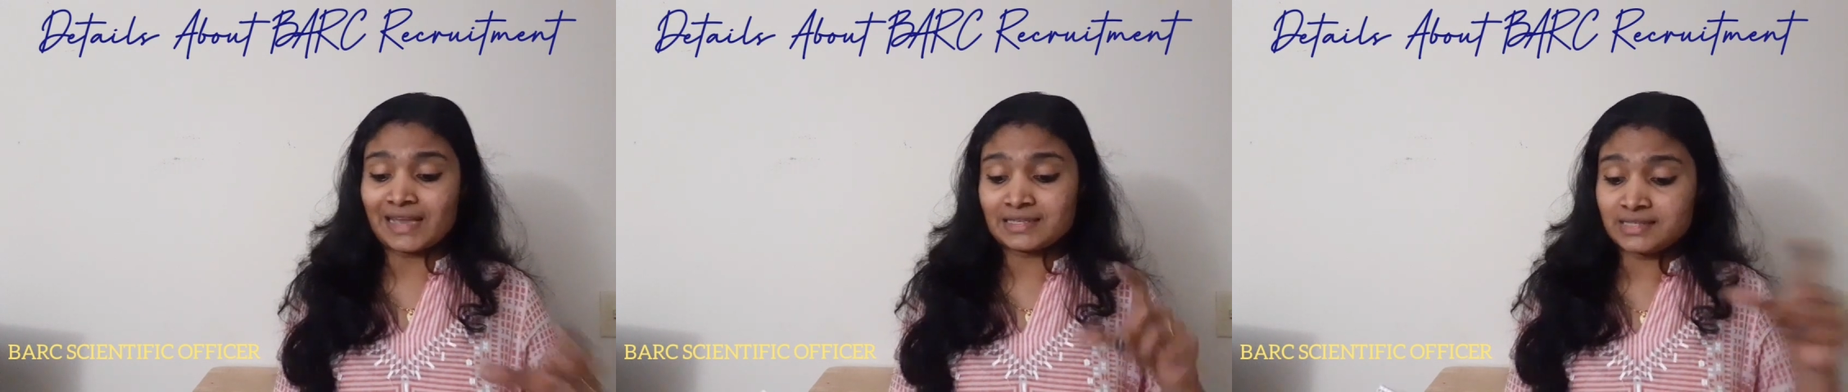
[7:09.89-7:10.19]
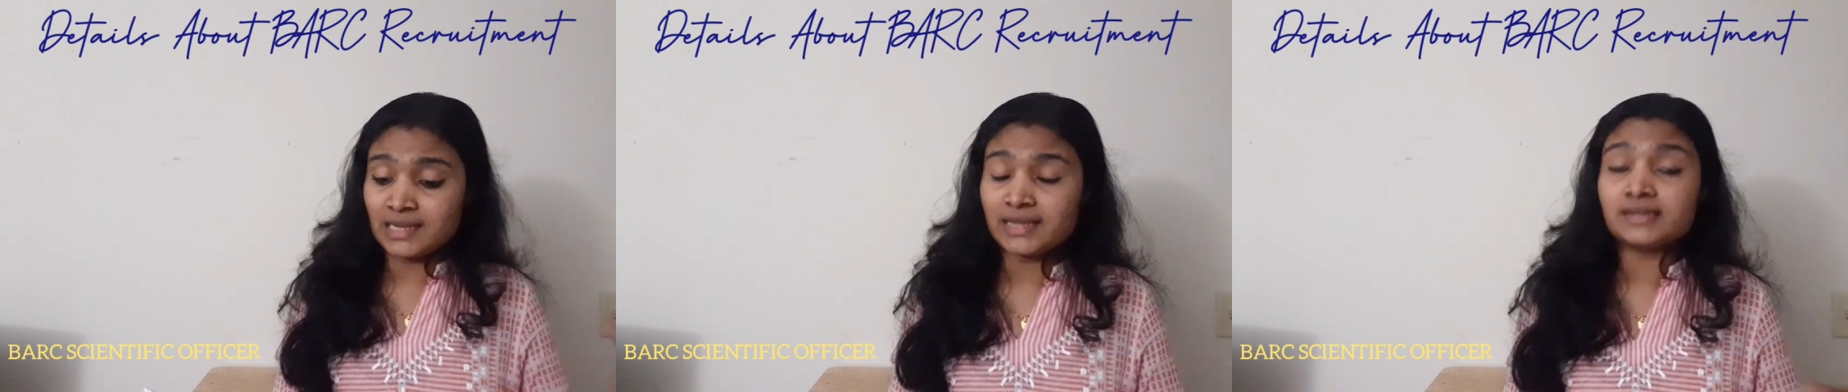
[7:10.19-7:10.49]

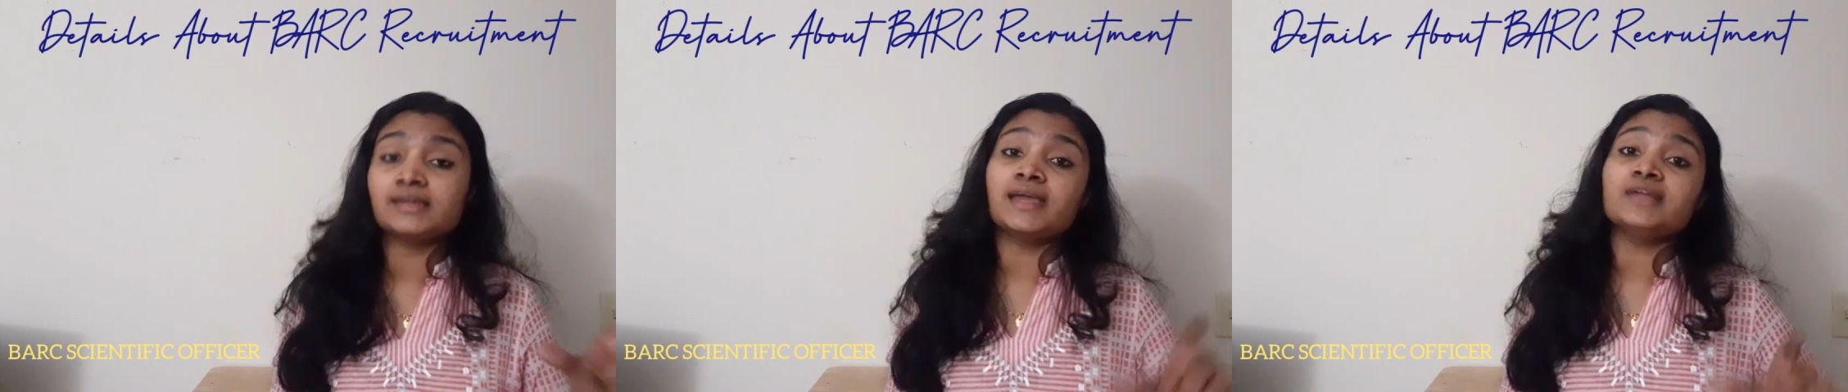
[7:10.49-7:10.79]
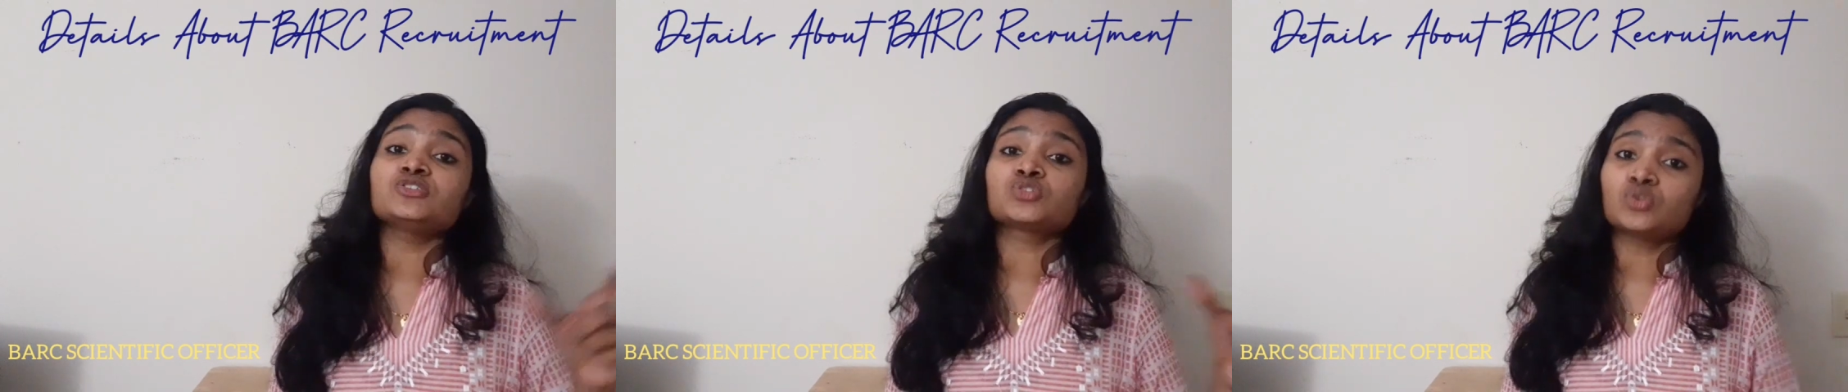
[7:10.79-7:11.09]
excellent
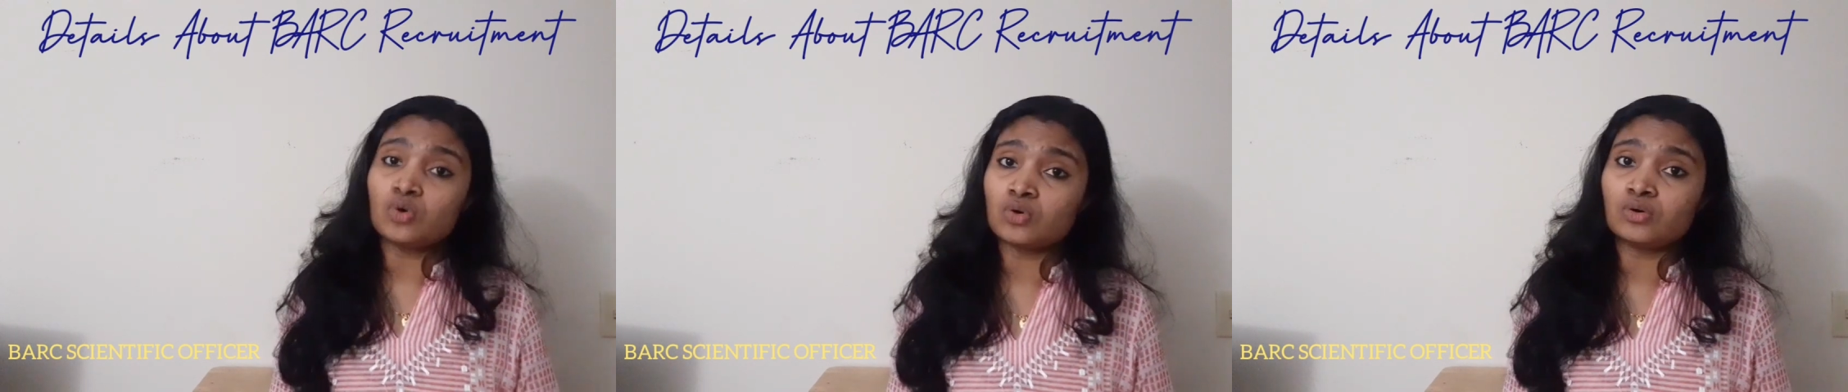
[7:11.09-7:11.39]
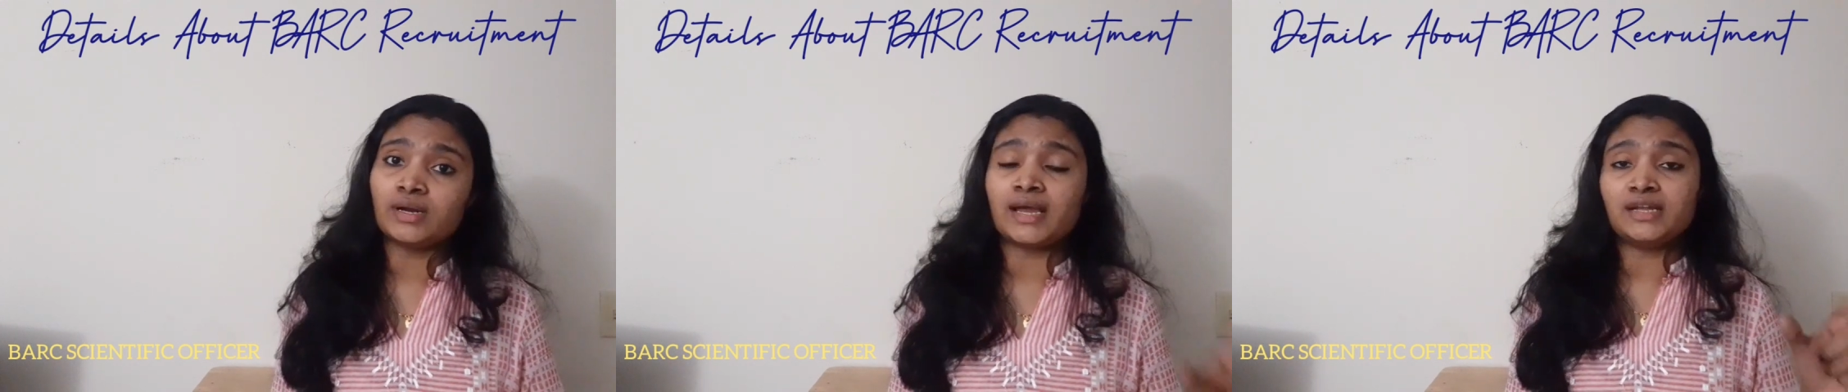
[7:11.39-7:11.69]
gate
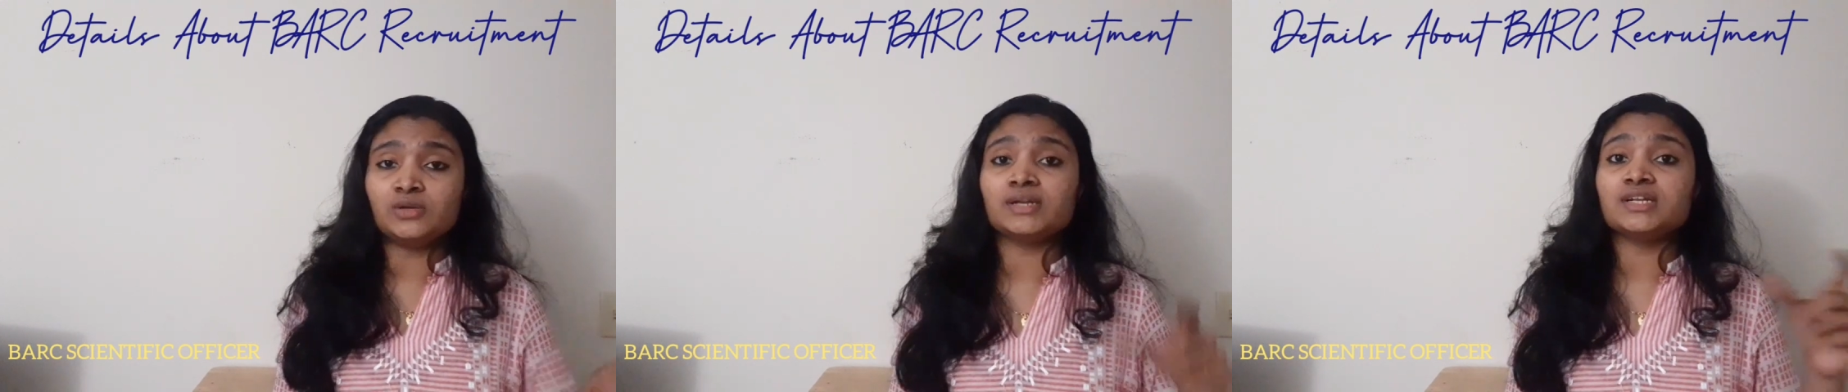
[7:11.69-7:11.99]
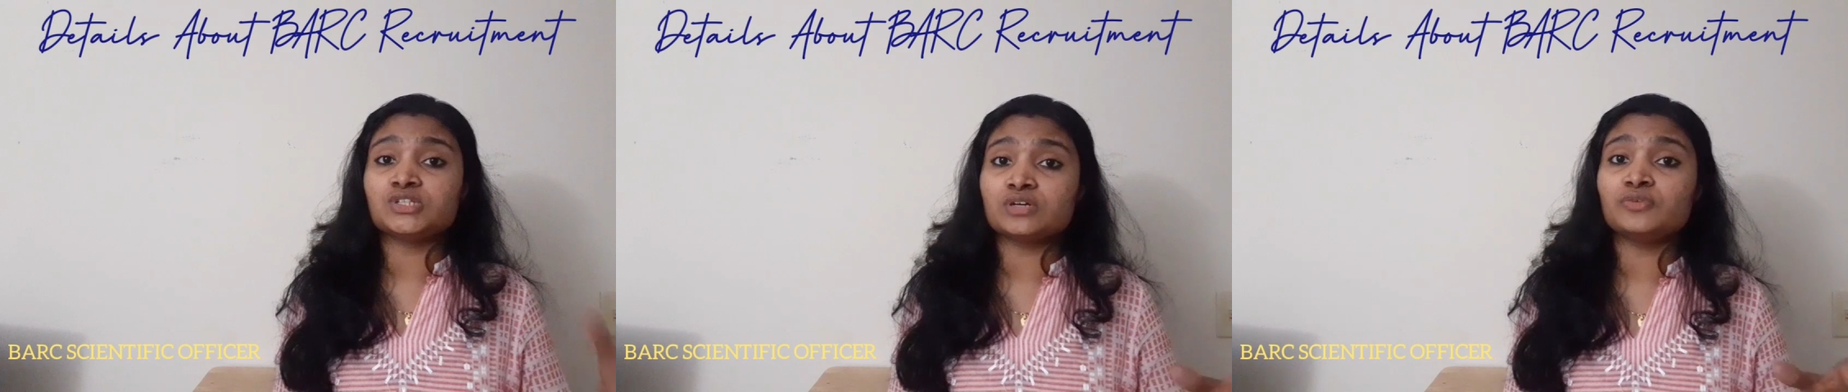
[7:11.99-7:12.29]
score and your
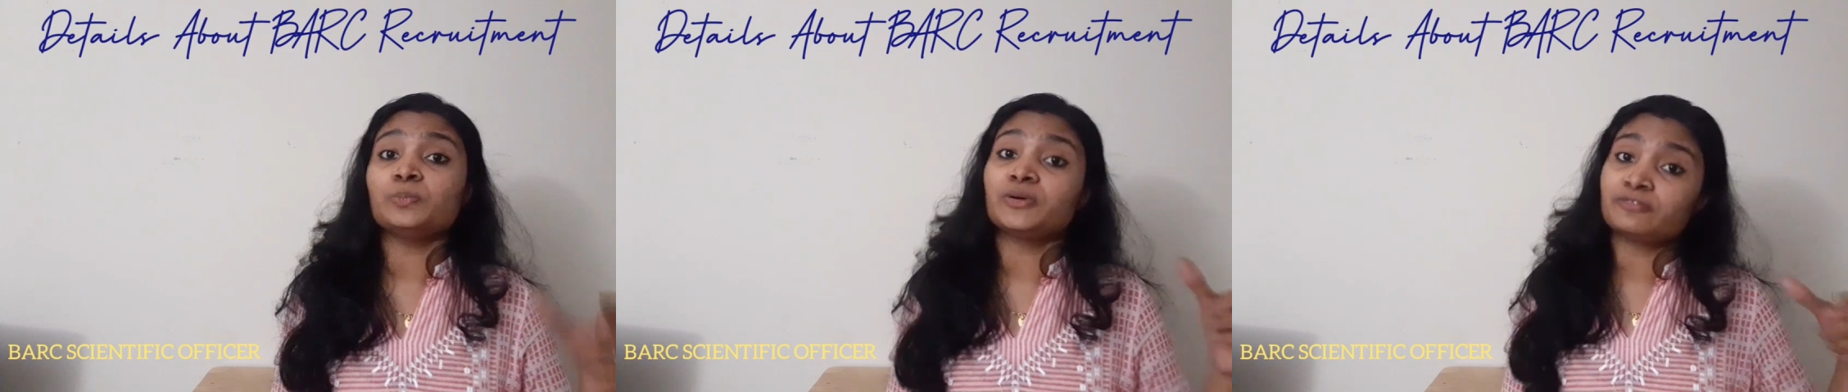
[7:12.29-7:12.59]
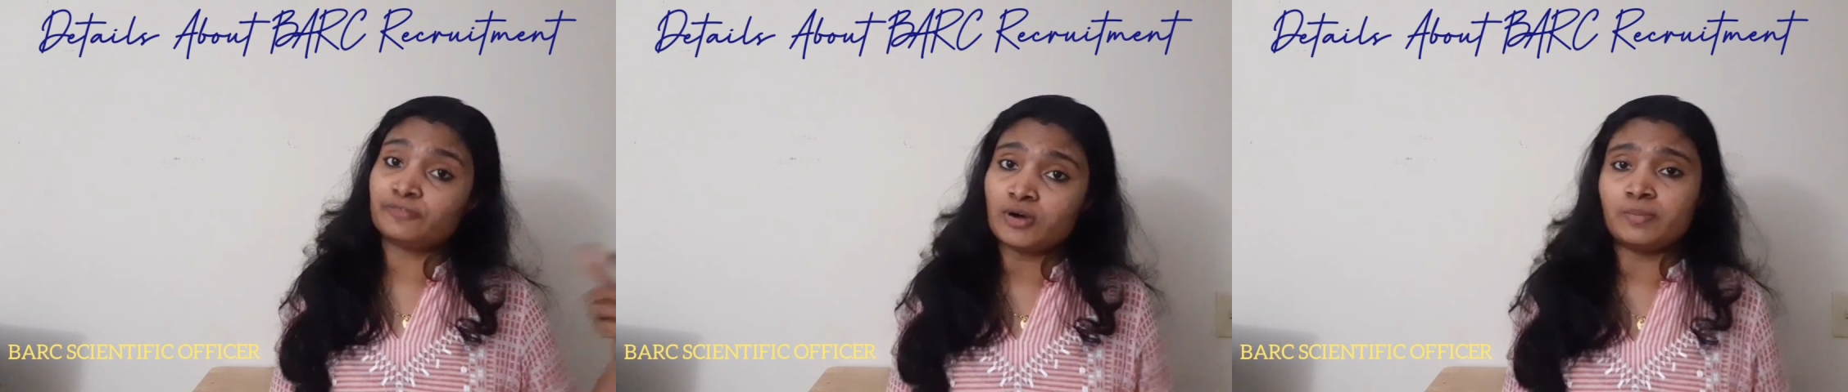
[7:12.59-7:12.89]
interview
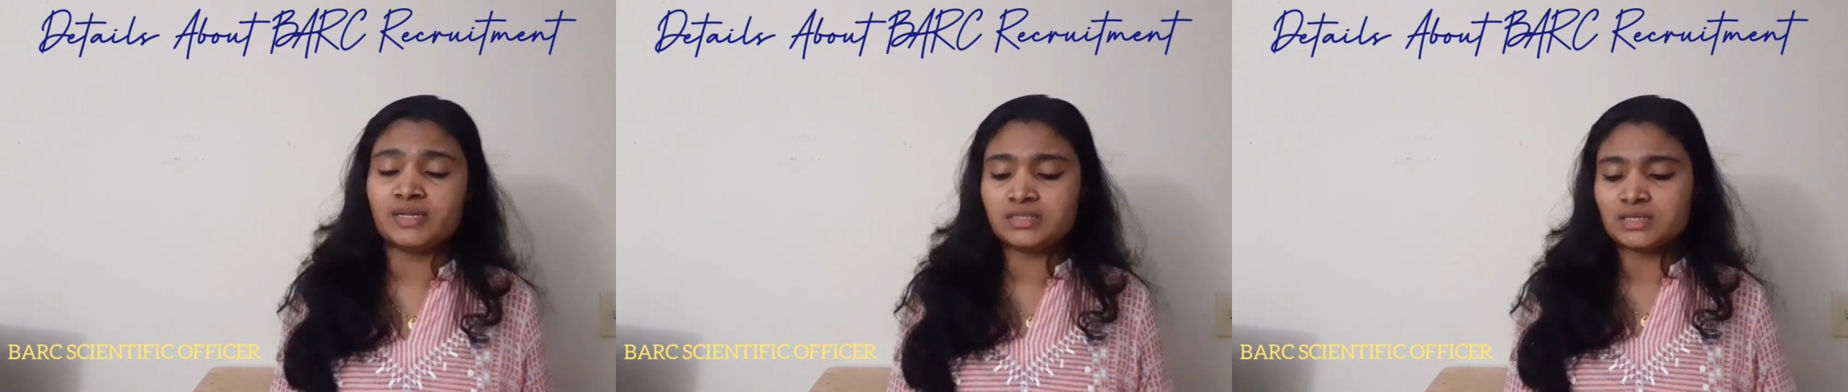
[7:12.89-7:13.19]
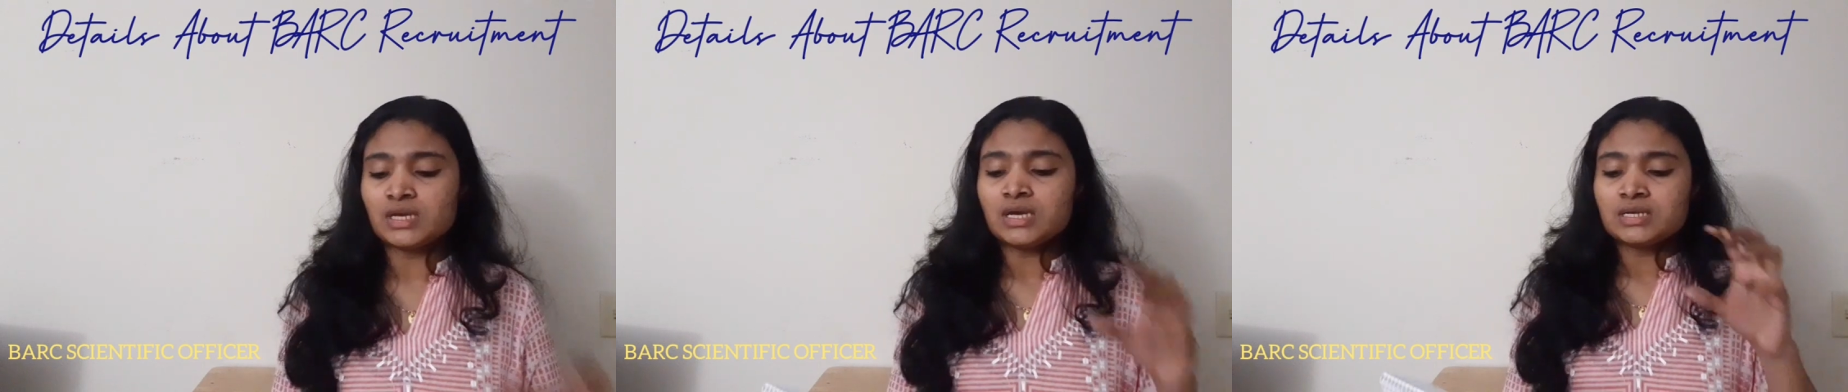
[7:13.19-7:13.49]
performance